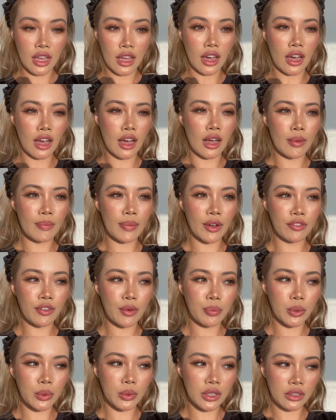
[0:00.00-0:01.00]
Uh, but for
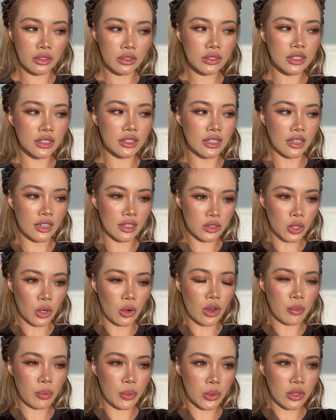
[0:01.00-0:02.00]
poodles,
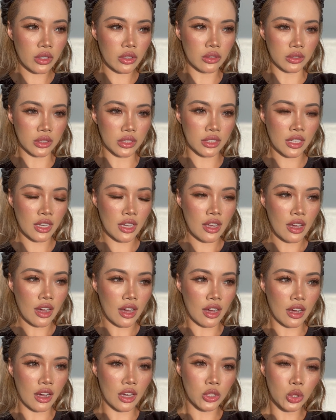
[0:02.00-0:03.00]
toy poodles,
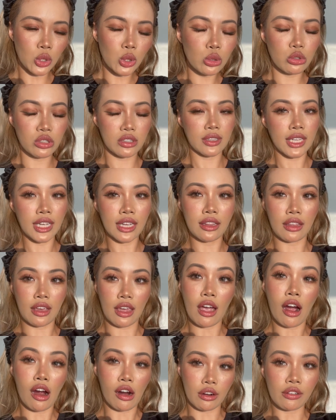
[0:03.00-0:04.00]
uh, usually
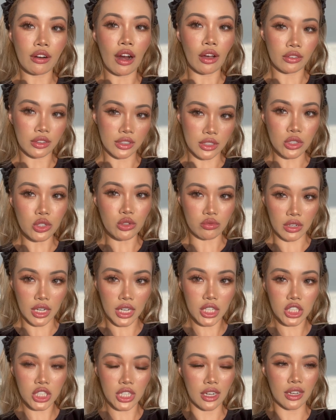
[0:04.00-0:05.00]
they are around this
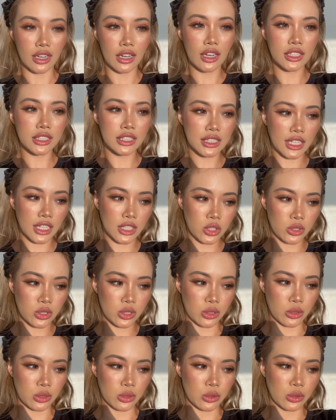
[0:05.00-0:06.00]
range uh, 6
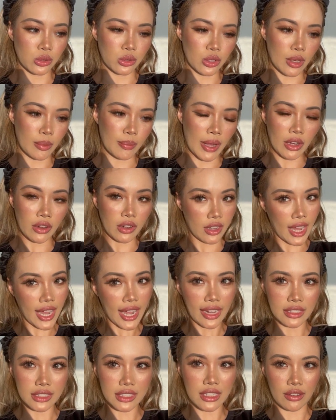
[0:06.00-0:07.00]
to about a
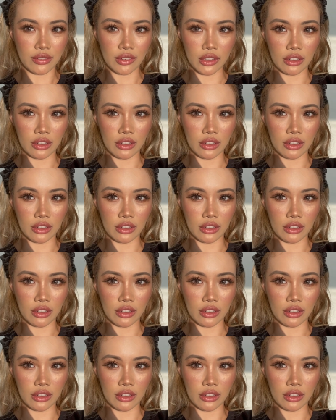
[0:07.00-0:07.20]
high 7